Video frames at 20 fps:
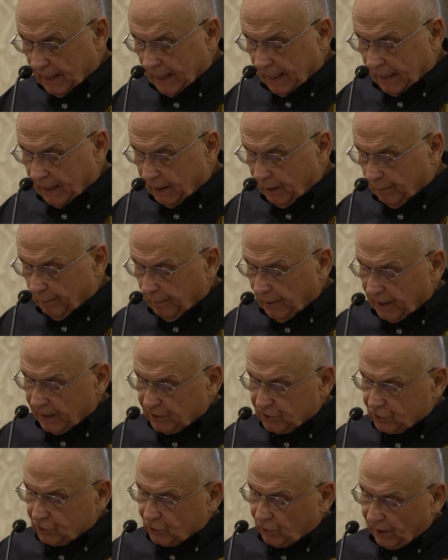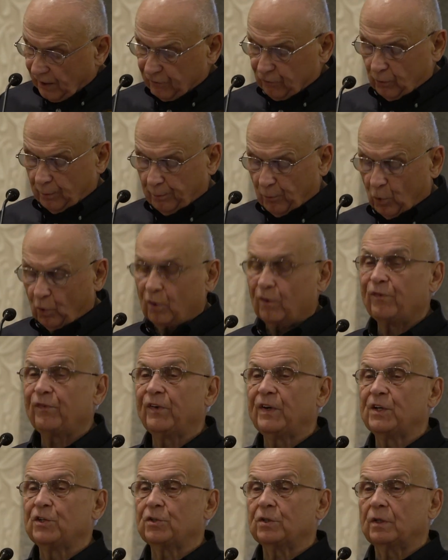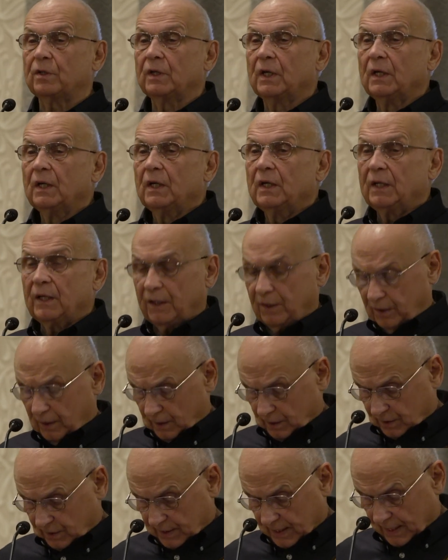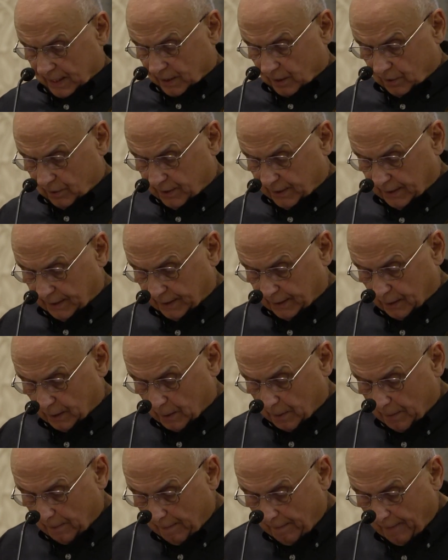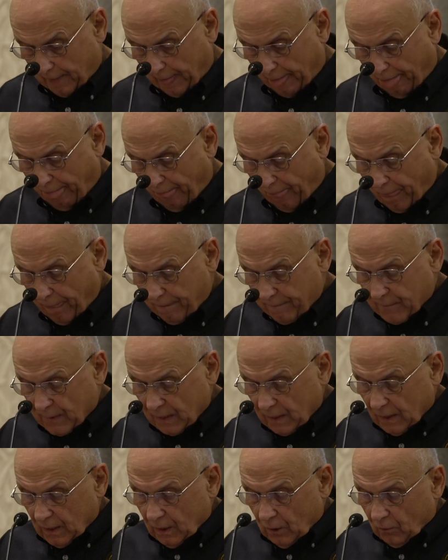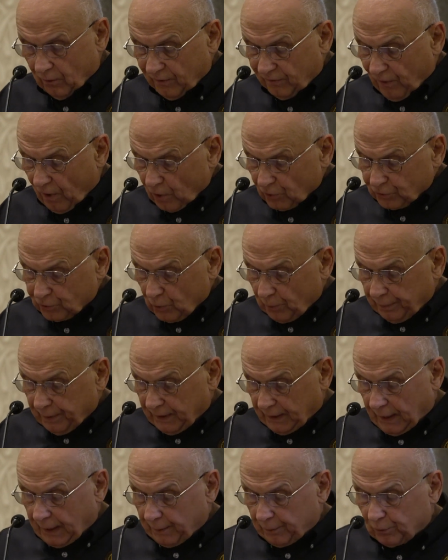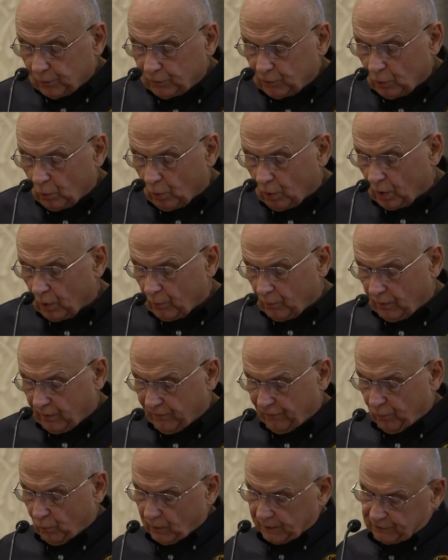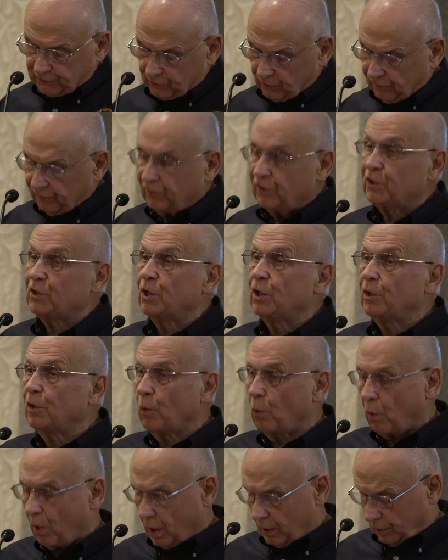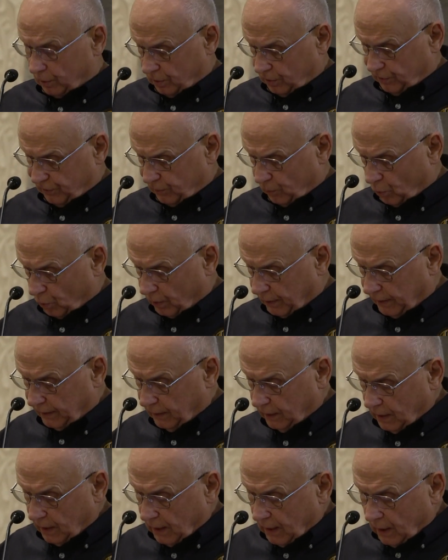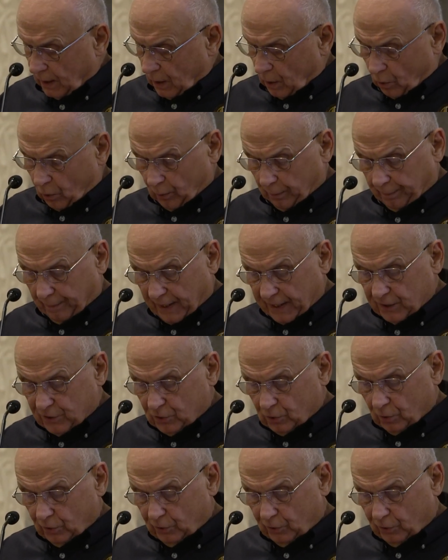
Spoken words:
and it makes travel more efficient in the entire town. We've also been able to work with Western Virginia Water Authority on major